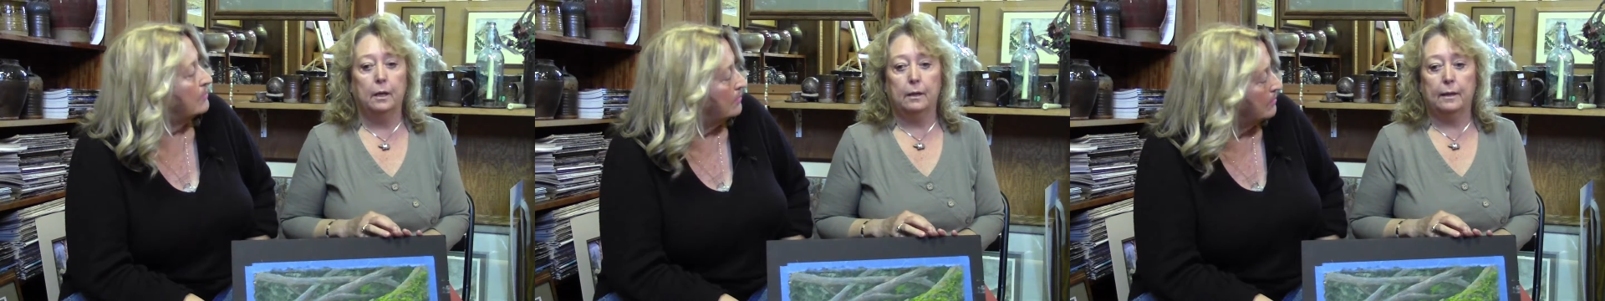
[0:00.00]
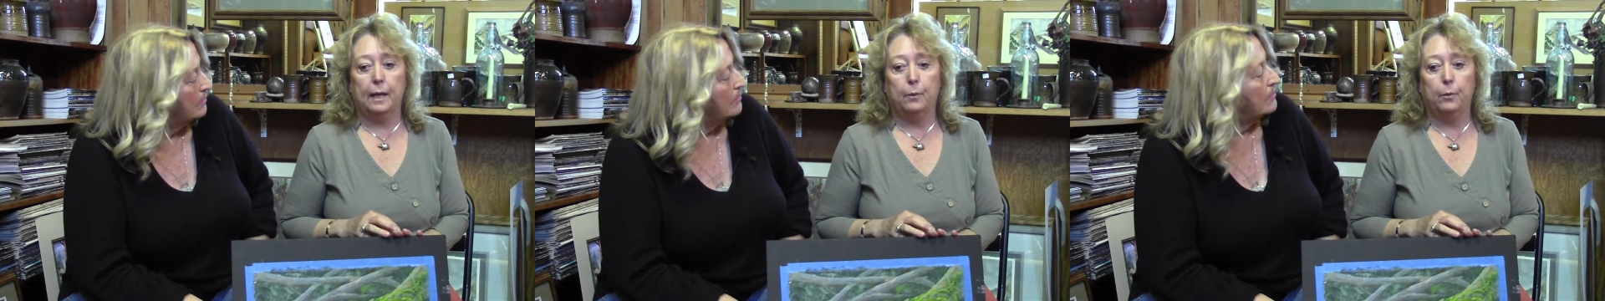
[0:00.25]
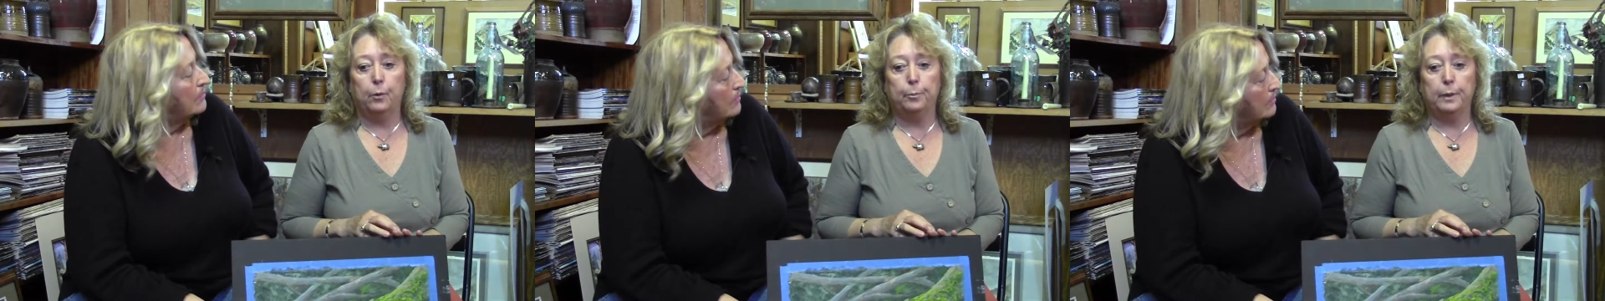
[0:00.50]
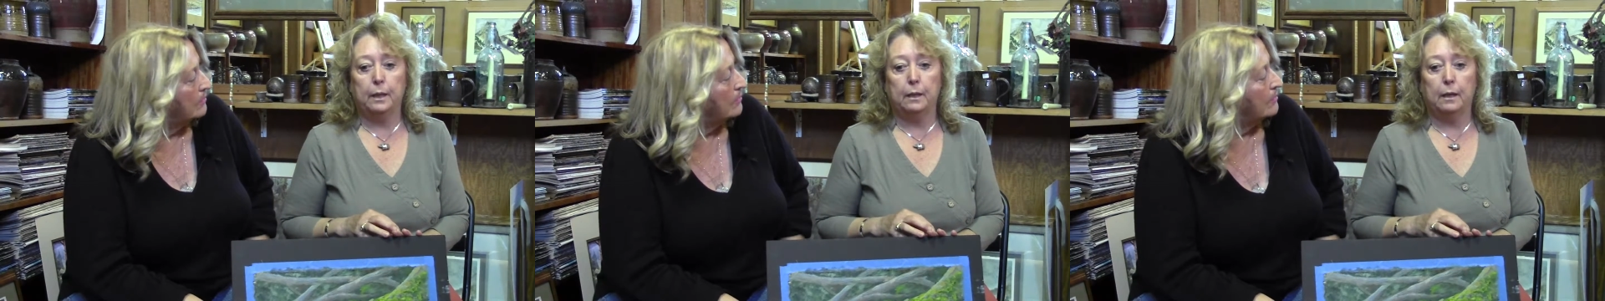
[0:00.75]
Speaker 1: They will
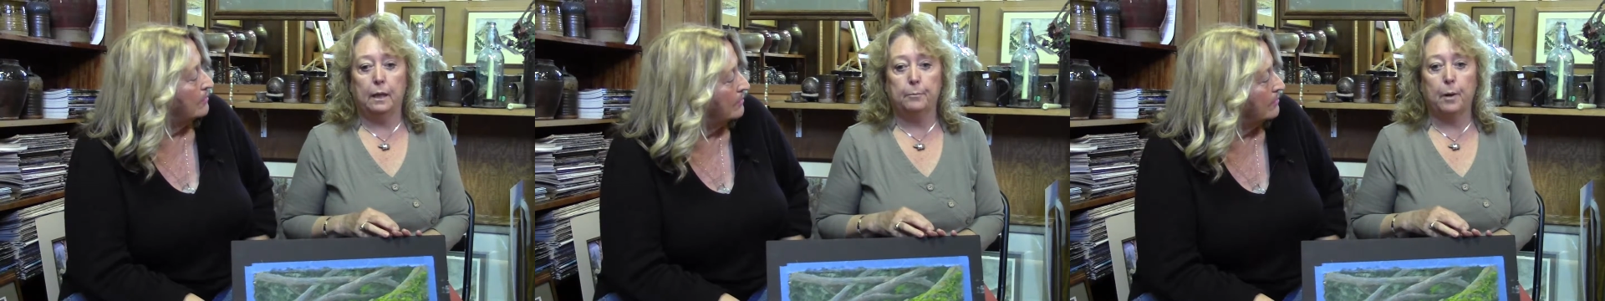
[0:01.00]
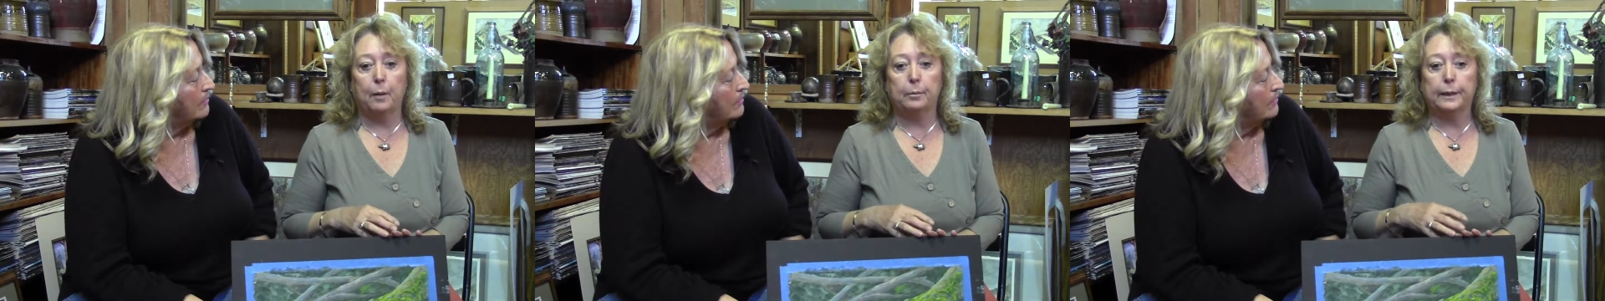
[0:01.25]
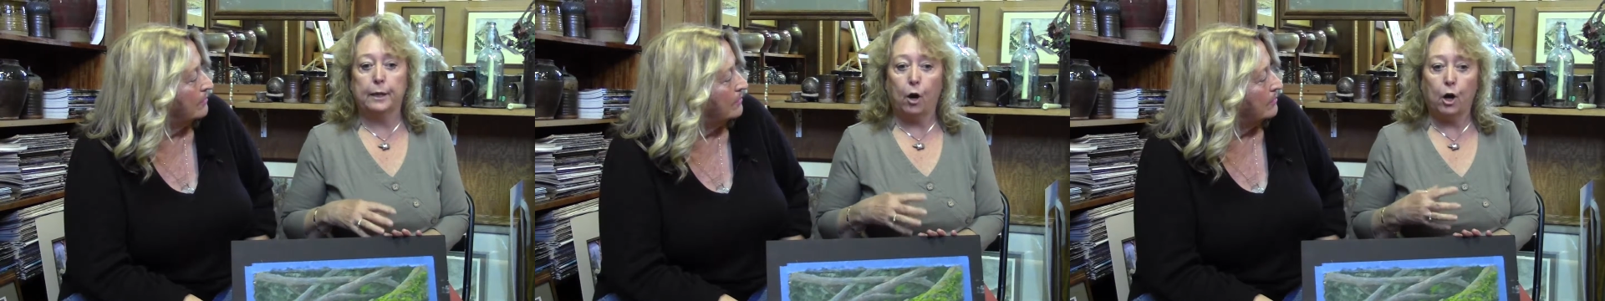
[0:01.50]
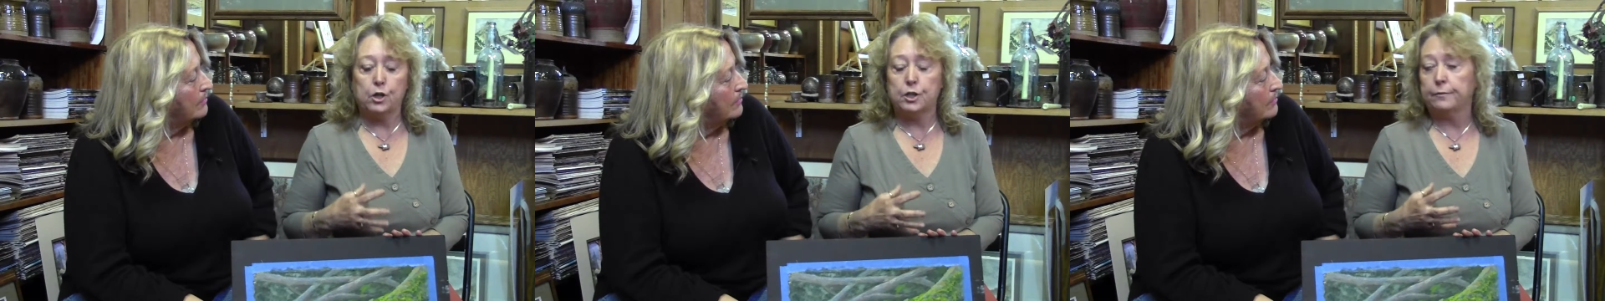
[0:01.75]
be probably in
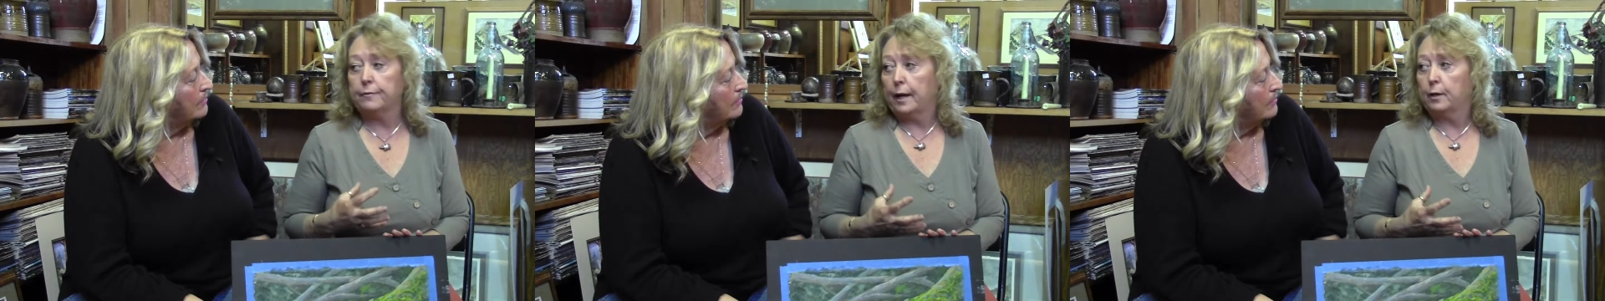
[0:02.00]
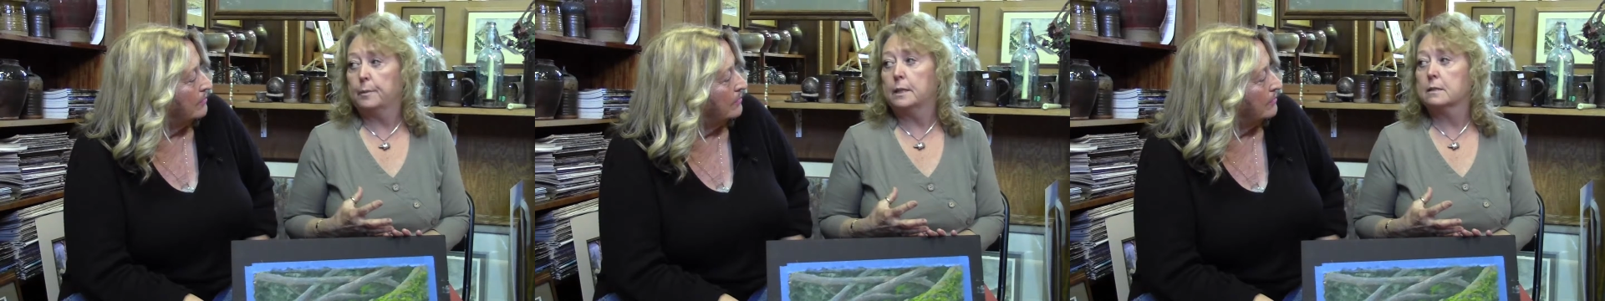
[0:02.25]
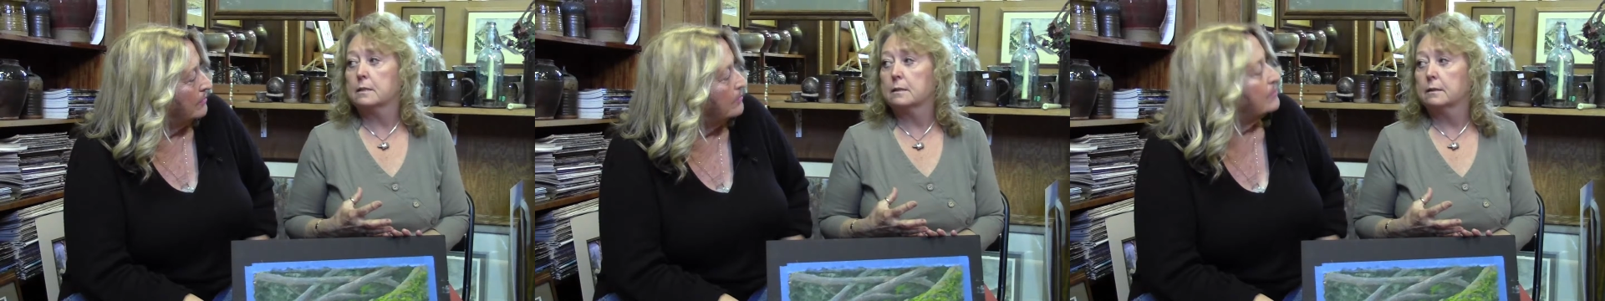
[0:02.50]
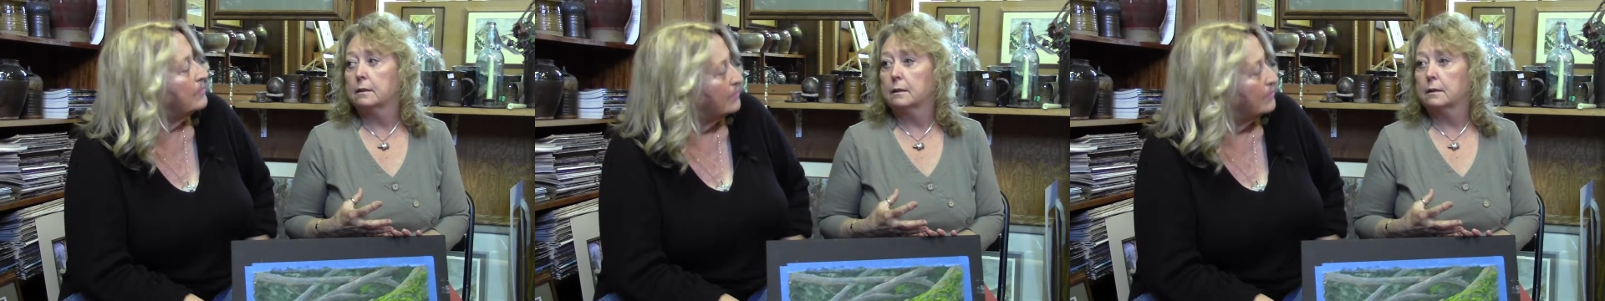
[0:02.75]
harsh environments.